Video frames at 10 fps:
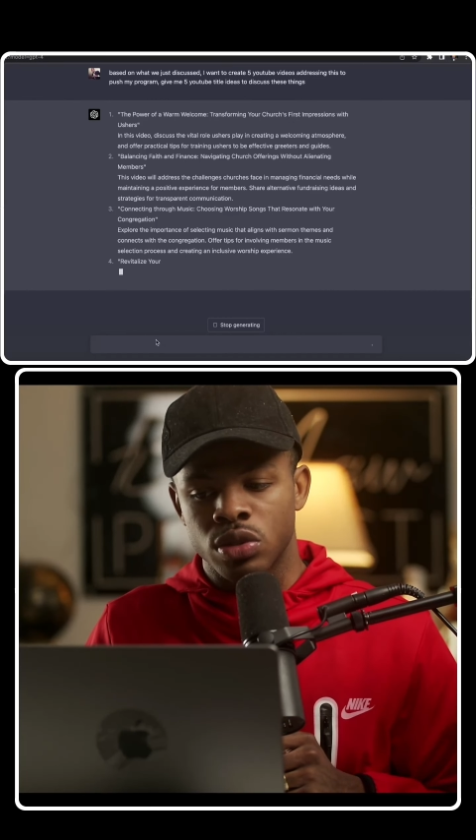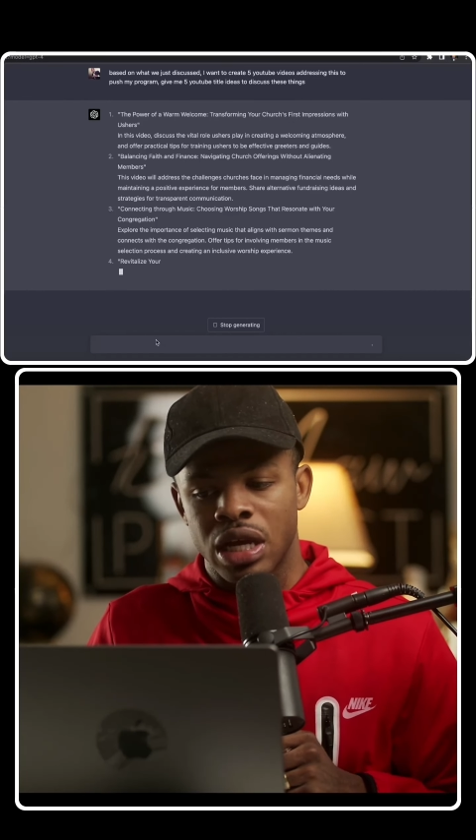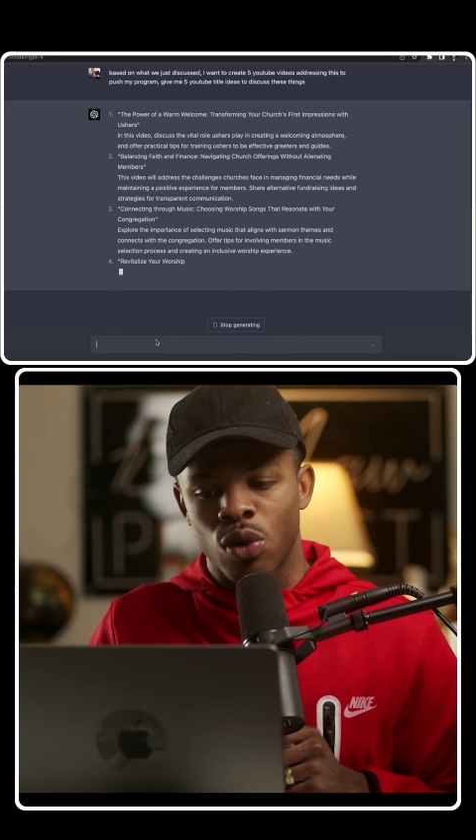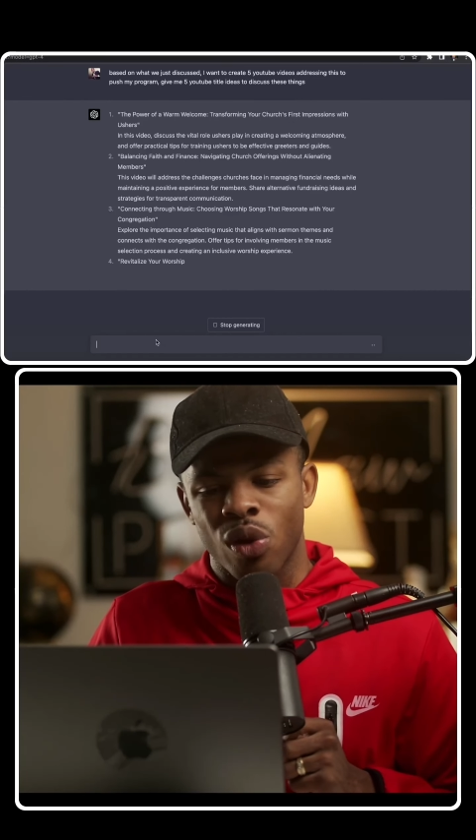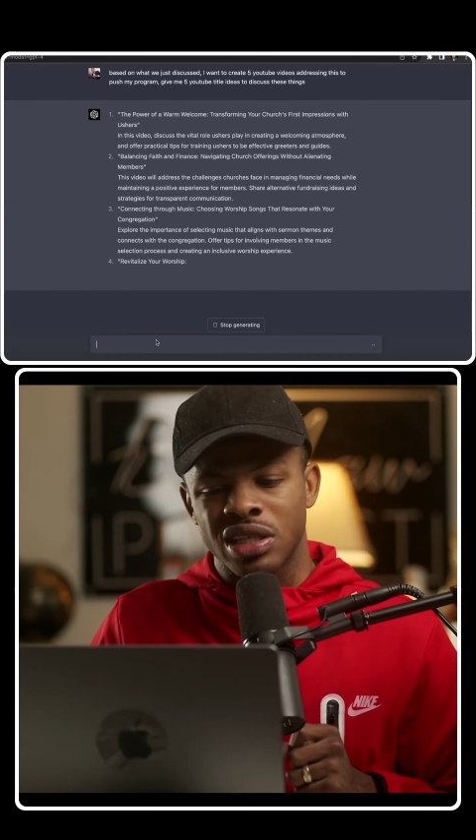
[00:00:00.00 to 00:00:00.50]
that
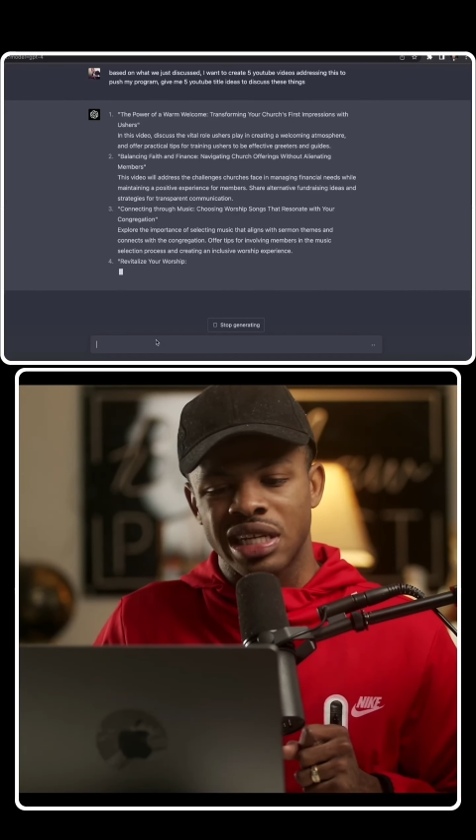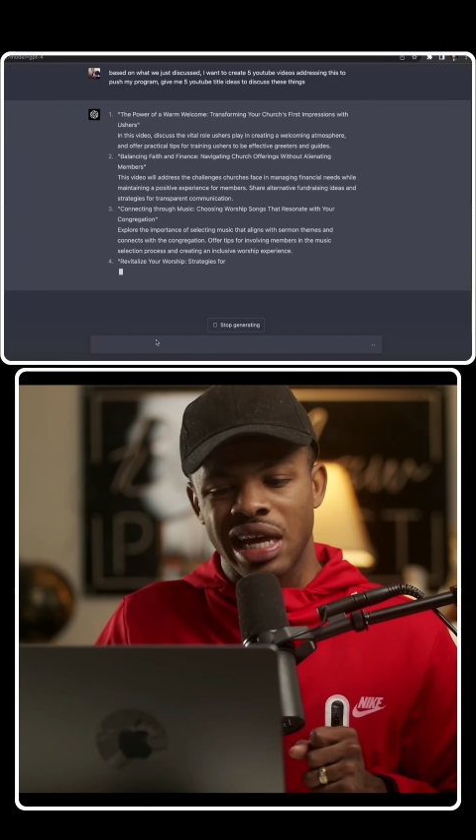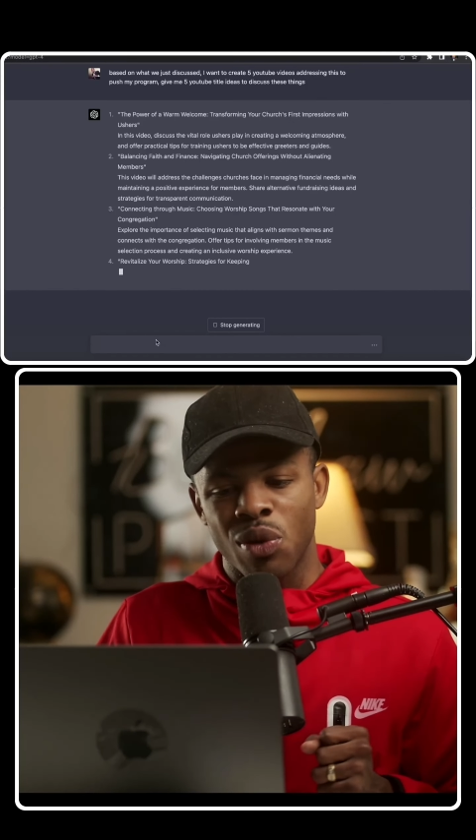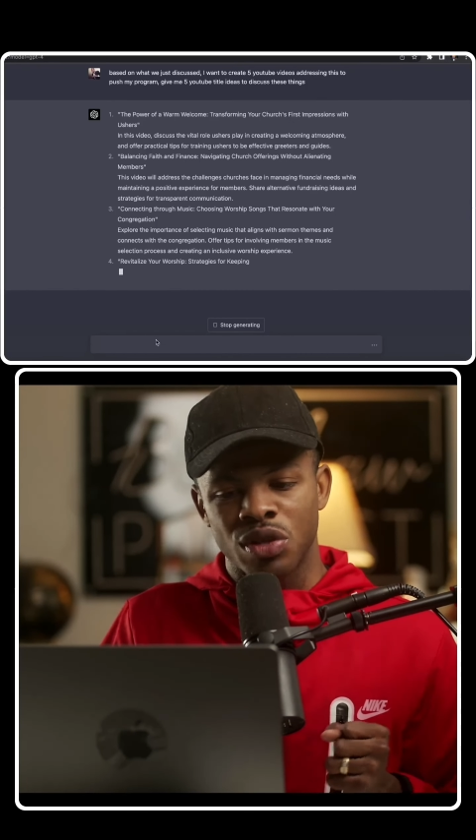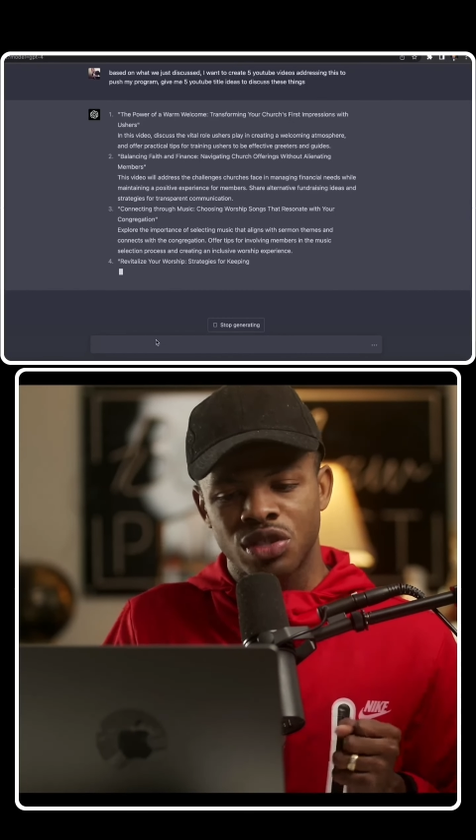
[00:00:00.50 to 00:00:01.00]
resonate
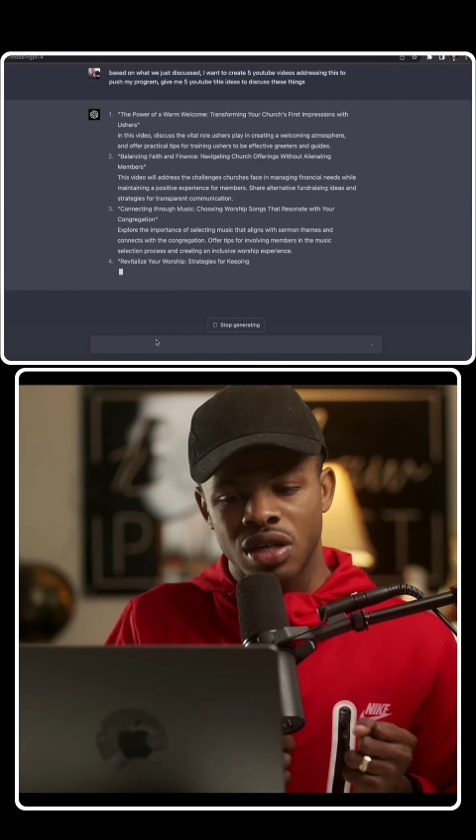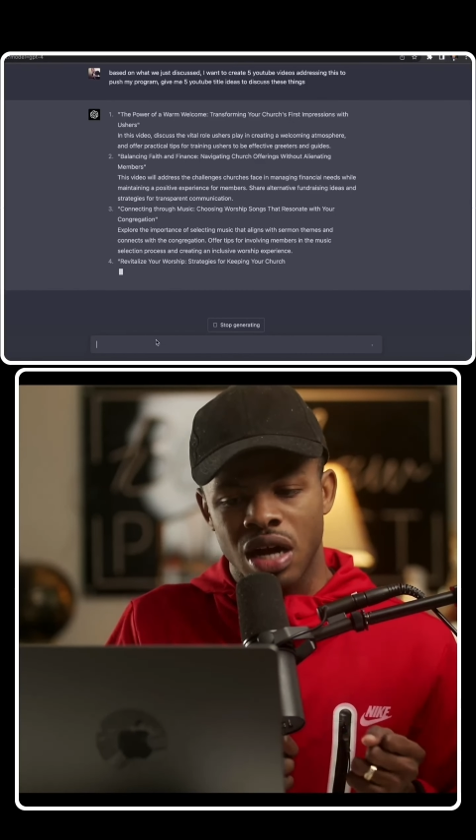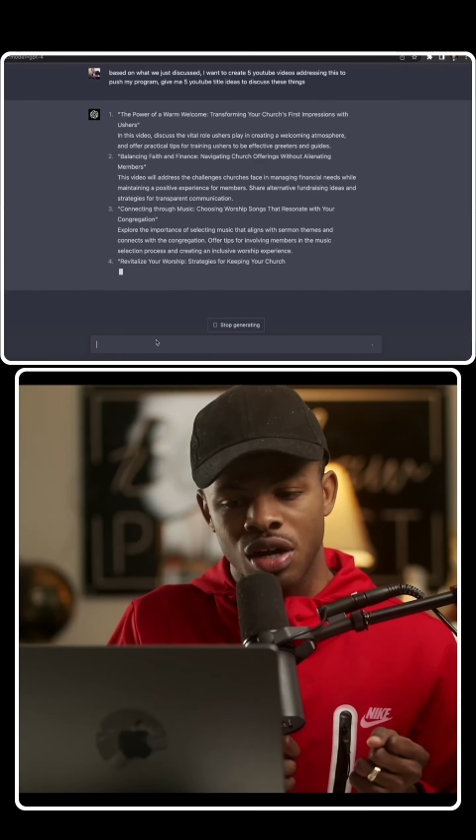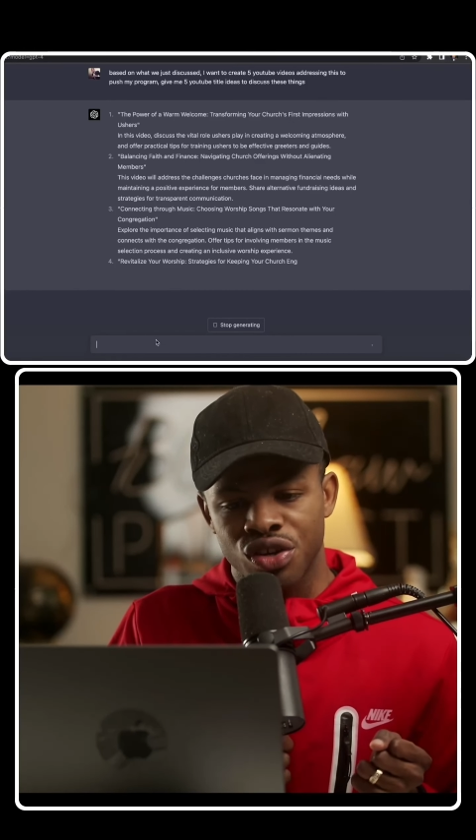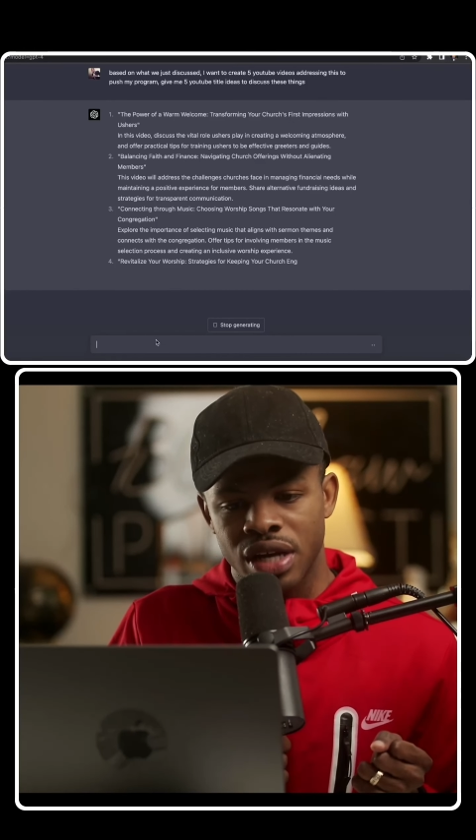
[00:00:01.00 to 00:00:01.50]
with your
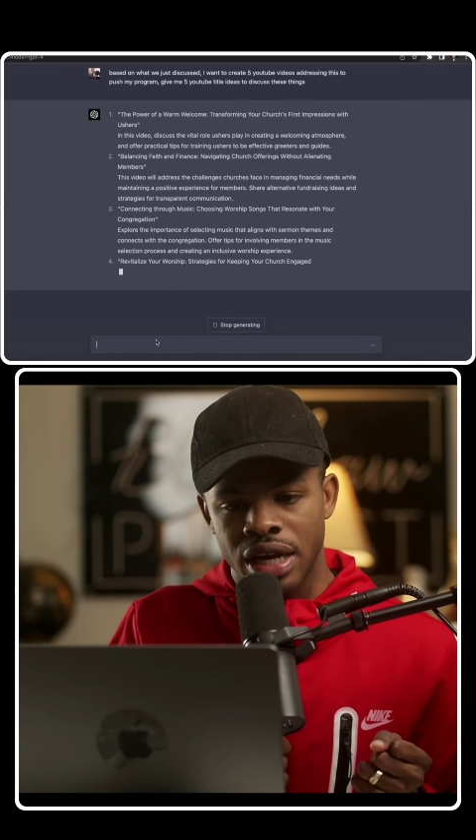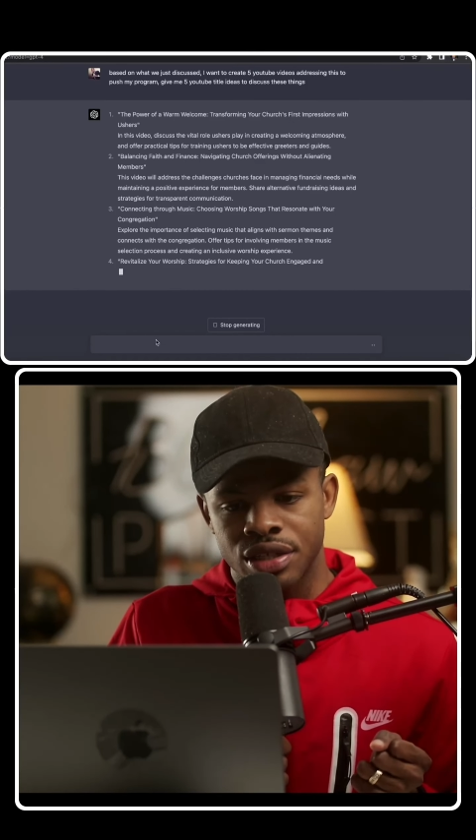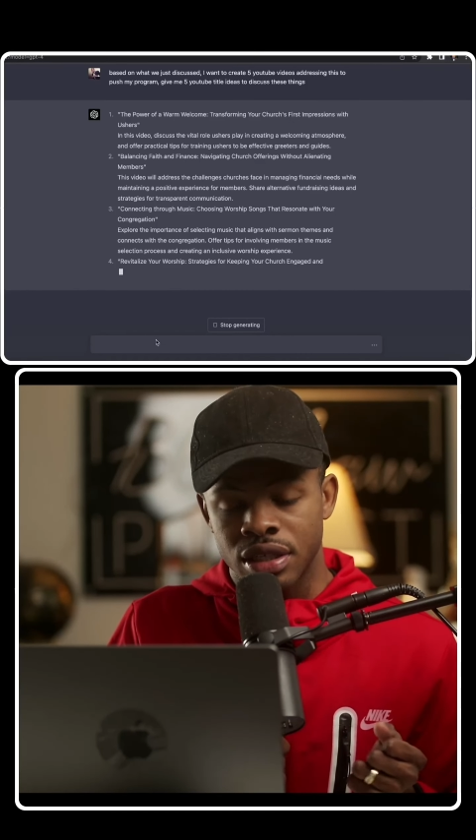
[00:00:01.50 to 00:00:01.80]
congregation.